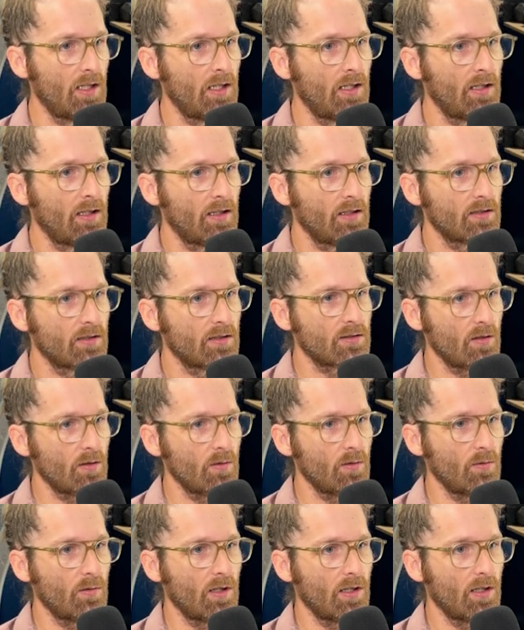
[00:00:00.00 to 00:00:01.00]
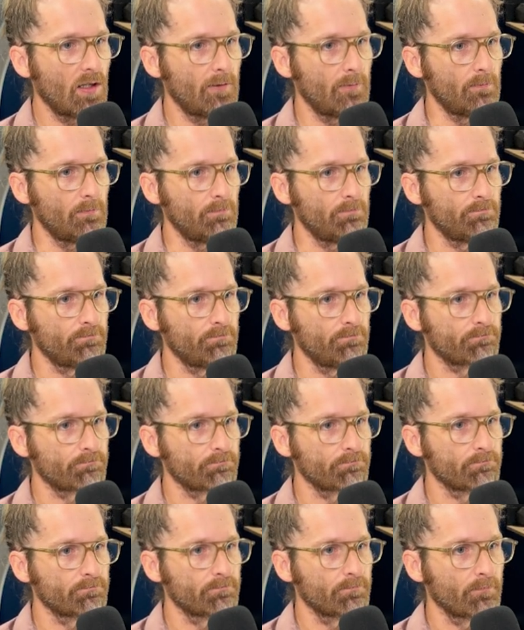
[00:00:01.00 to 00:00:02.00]
So
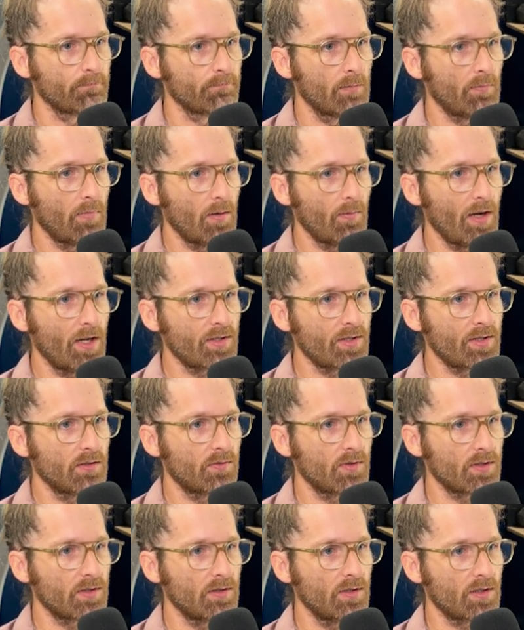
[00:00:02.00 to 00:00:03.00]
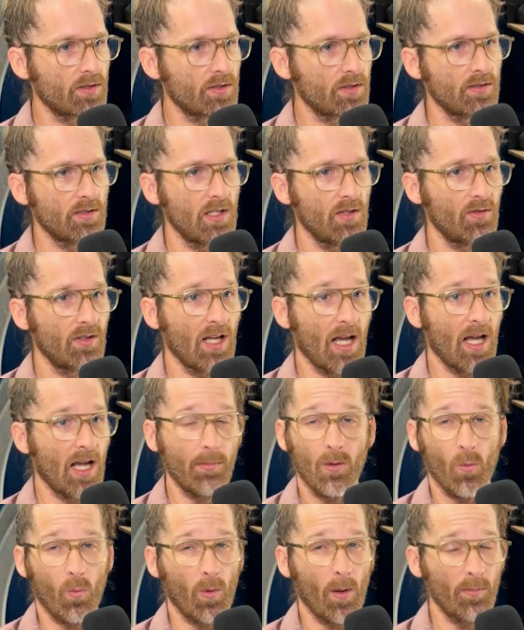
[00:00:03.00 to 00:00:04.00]
my rationale for selection is given.
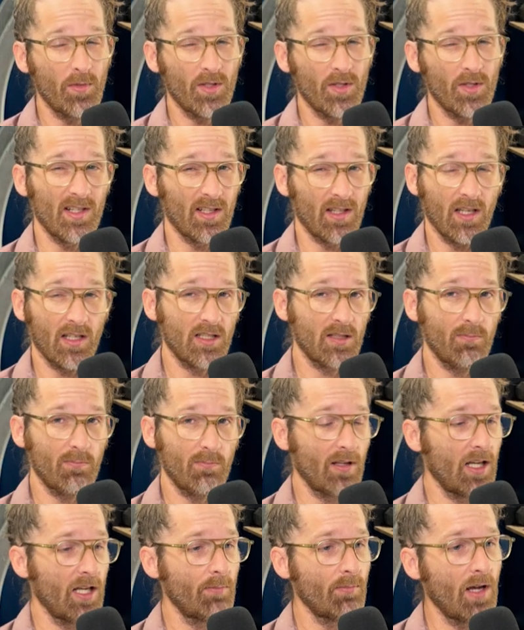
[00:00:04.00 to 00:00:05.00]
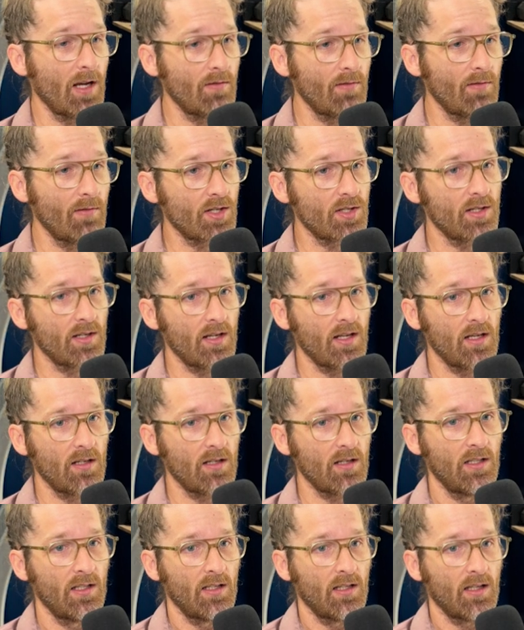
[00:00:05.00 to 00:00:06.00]
I'm just gonna explain my rationale
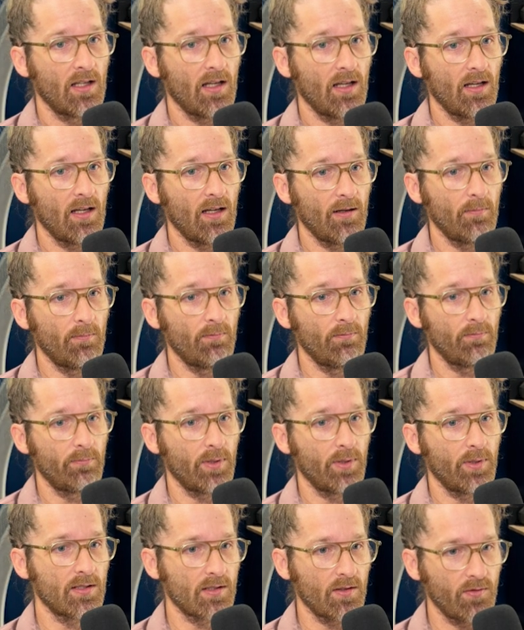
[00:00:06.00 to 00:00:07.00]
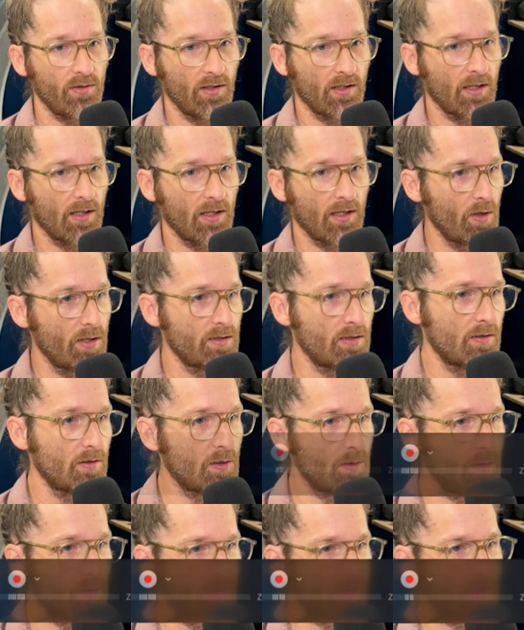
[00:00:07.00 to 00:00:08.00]
because I feel like I'm wasting too
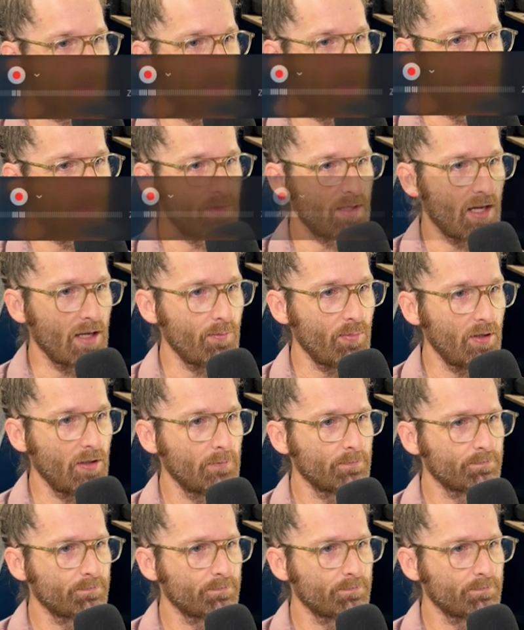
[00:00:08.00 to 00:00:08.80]
much time typing.